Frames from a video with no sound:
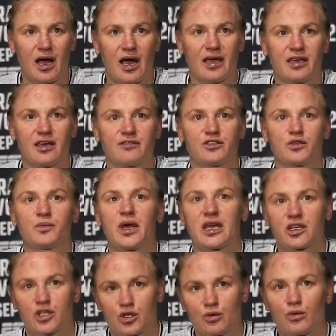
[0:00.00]
I have to
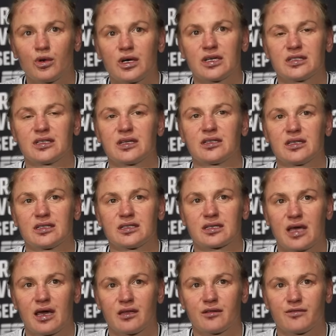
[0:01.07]
make sure that it's
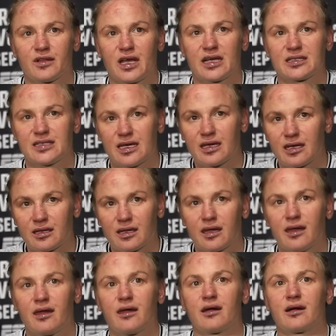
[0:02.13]
kind of like taken
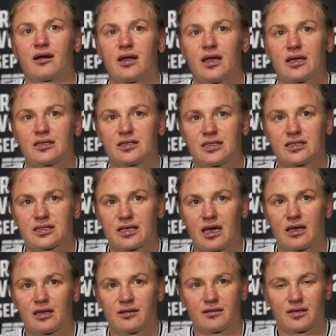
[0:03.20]
care and it's
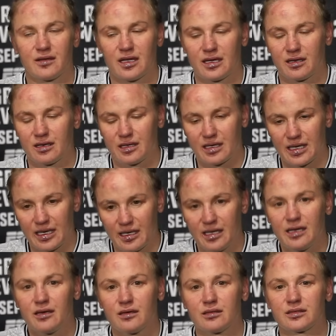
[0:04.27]
kind of like
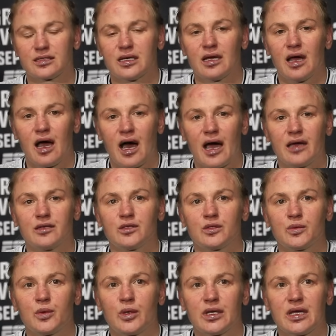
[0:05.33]
healed. I
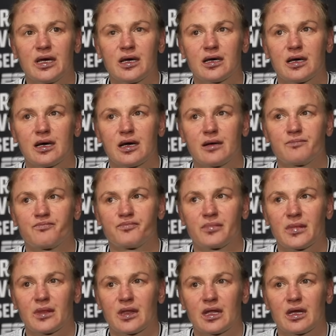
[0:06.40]
don't want
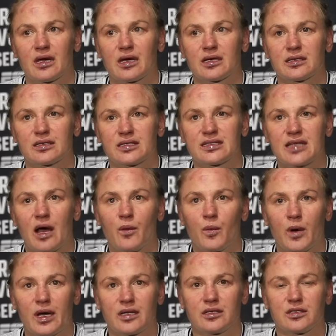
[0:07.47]

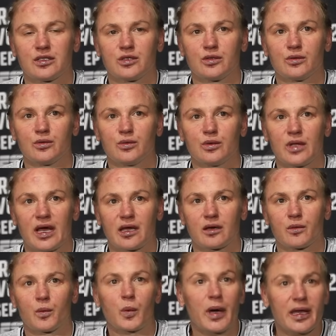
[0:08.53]
someone to like
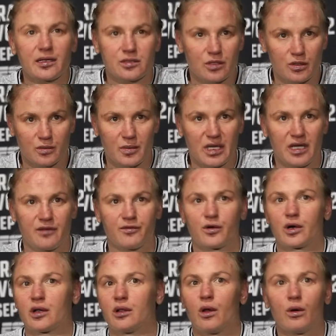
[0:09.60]
wait on me
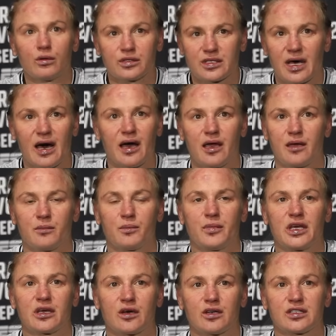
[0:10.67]
for a long time,
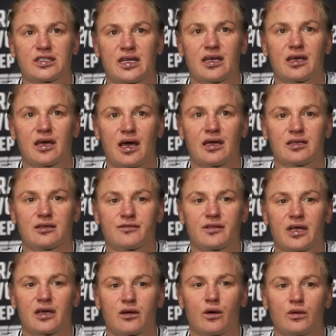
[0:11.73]
because they kind of
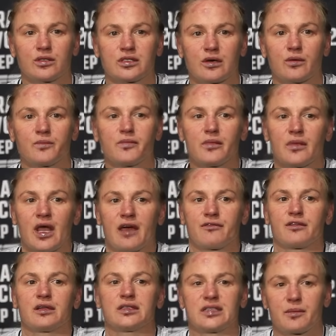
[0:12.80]
like also, I
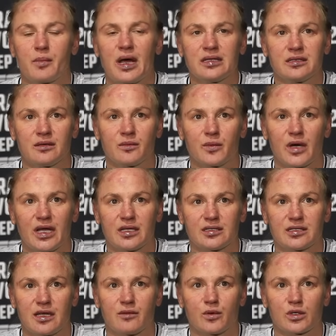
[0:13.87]
feel the
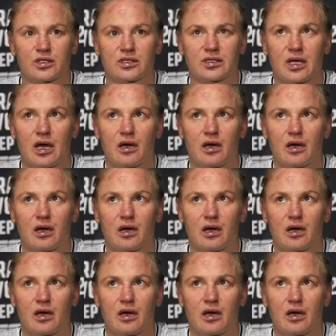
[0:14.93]
bantamweight, they was